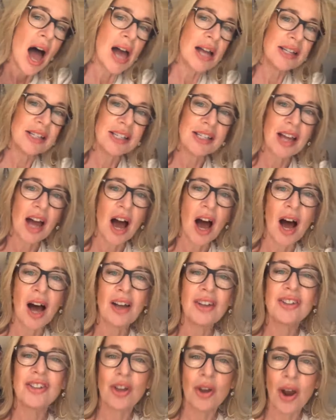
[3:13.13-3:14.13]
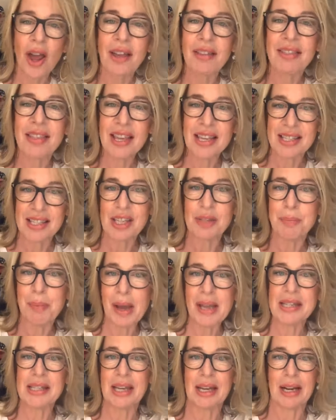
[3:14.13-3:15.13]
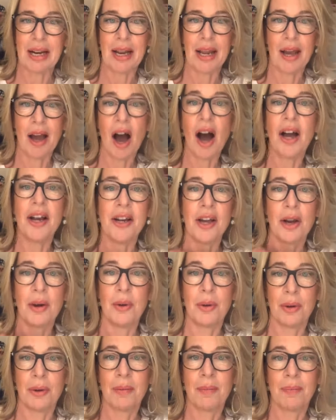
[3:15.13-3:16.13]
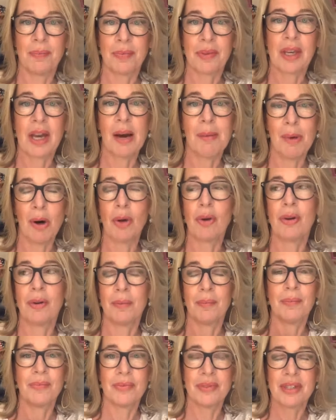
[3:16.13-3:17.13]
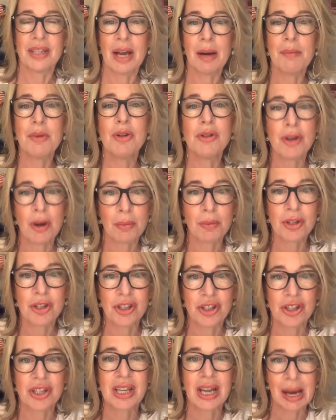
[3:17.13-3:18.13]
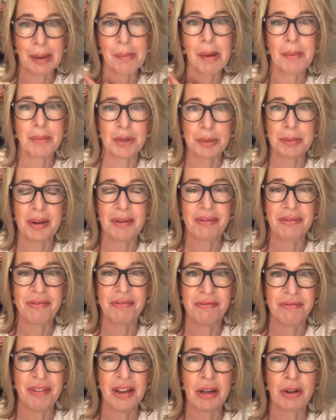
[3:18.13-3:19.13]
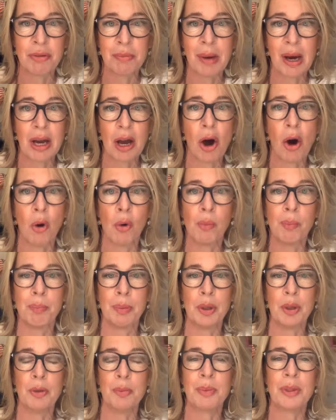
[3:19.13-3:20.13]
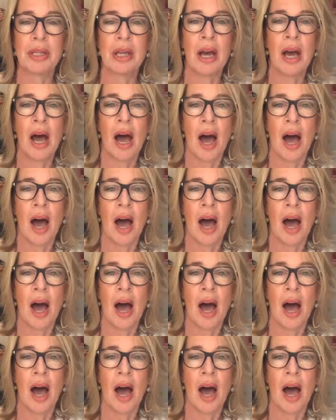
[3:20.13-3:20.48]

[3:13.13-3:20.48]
And so like this is basically, I know, come on, tell me you don't want to just come up to me and feel my whole boobs.